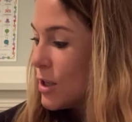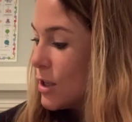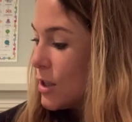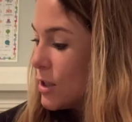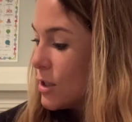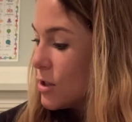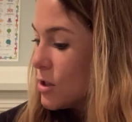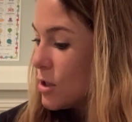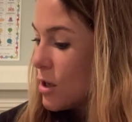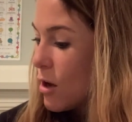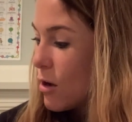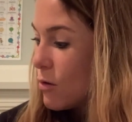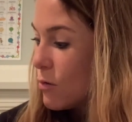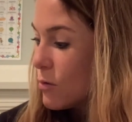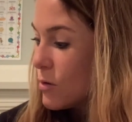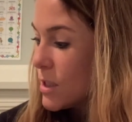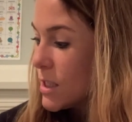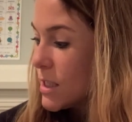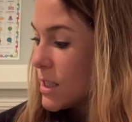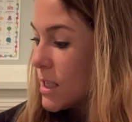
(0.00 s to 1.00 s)
So,
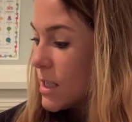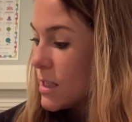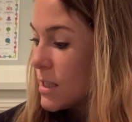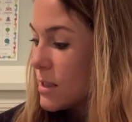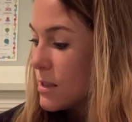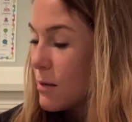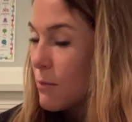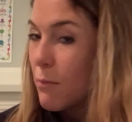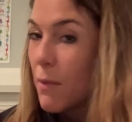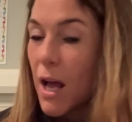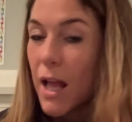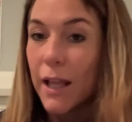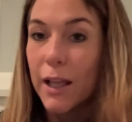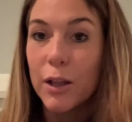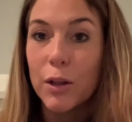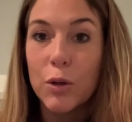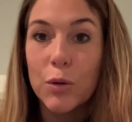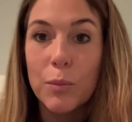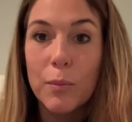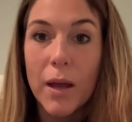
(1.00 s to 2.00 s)
since Molly
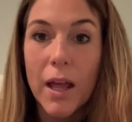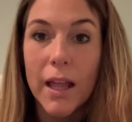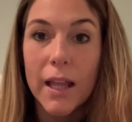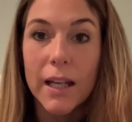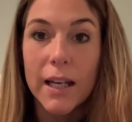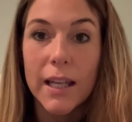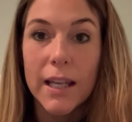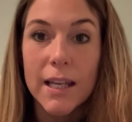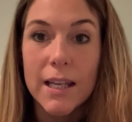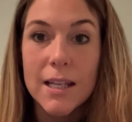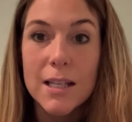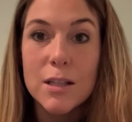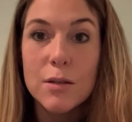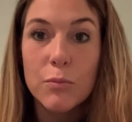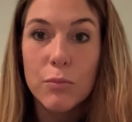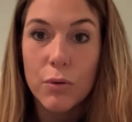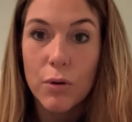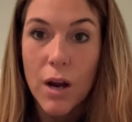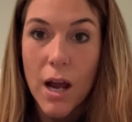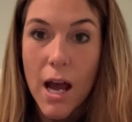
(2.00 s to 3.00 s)
Lou Mellon is
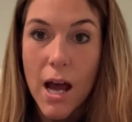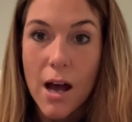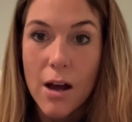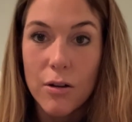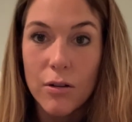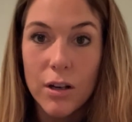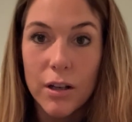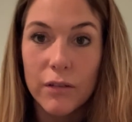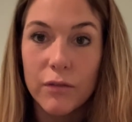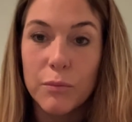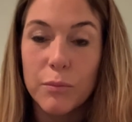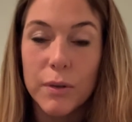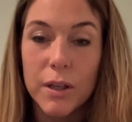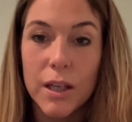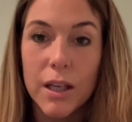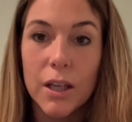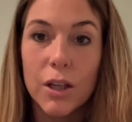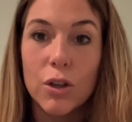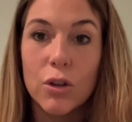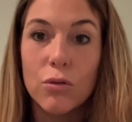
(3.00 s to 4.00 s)
proud of
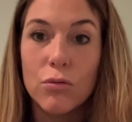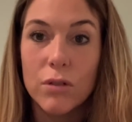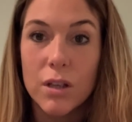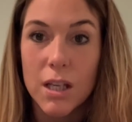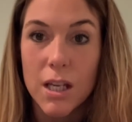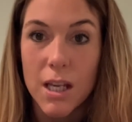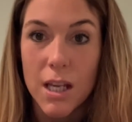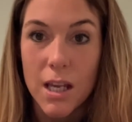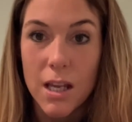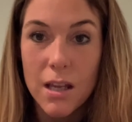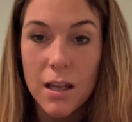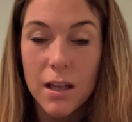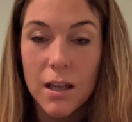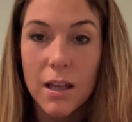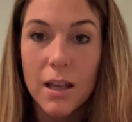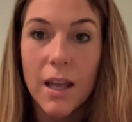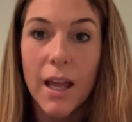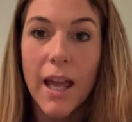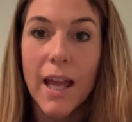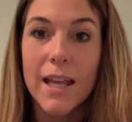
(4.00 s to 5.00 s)
being
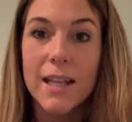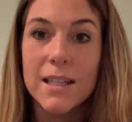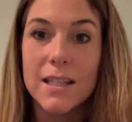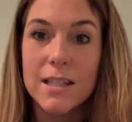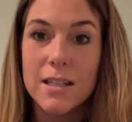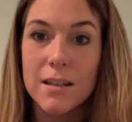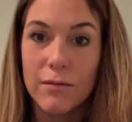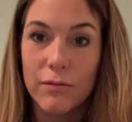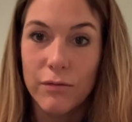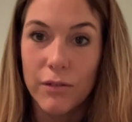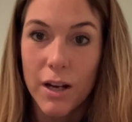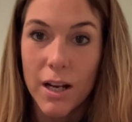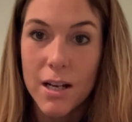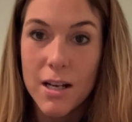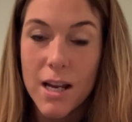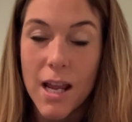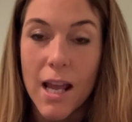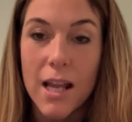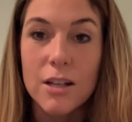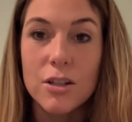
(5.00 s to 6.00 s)
unique and different,
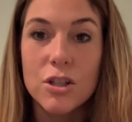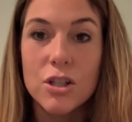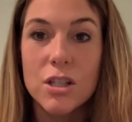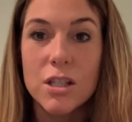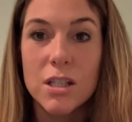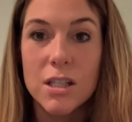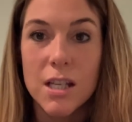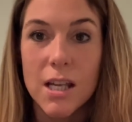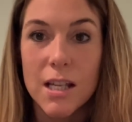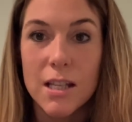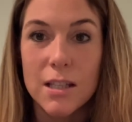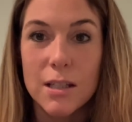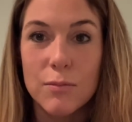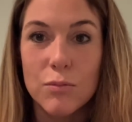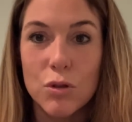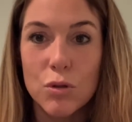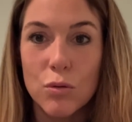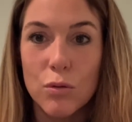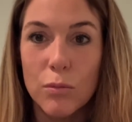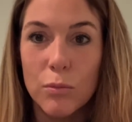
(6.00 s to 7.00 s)
and she stands up
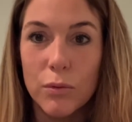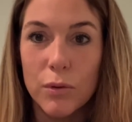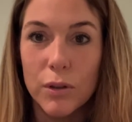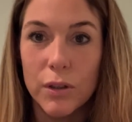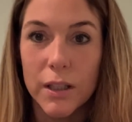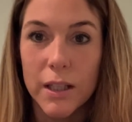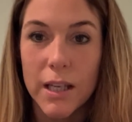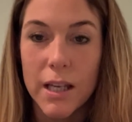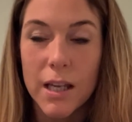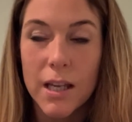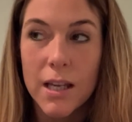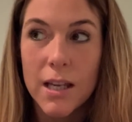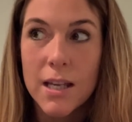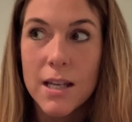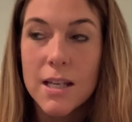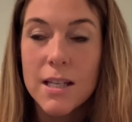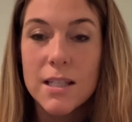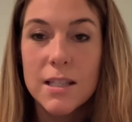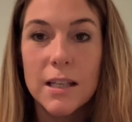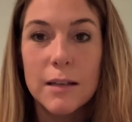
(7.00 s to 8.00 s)
to a bully,
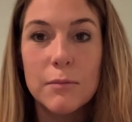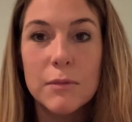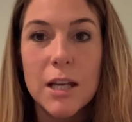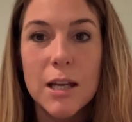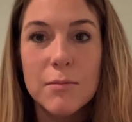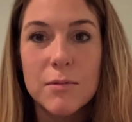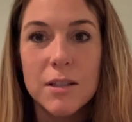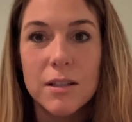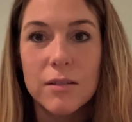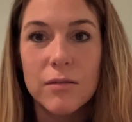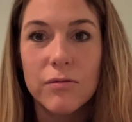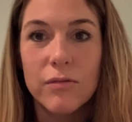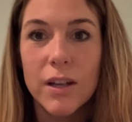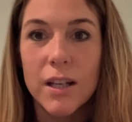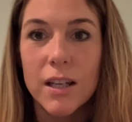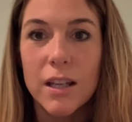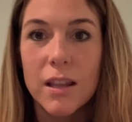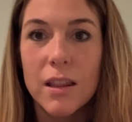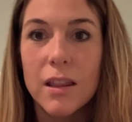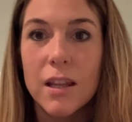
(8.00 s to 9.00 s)
sometimes it's
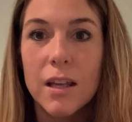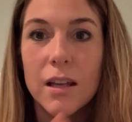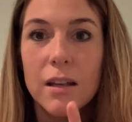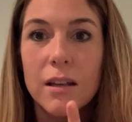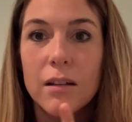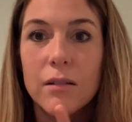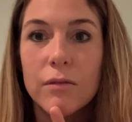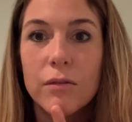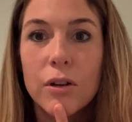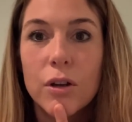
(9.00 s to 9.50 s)
fun to think of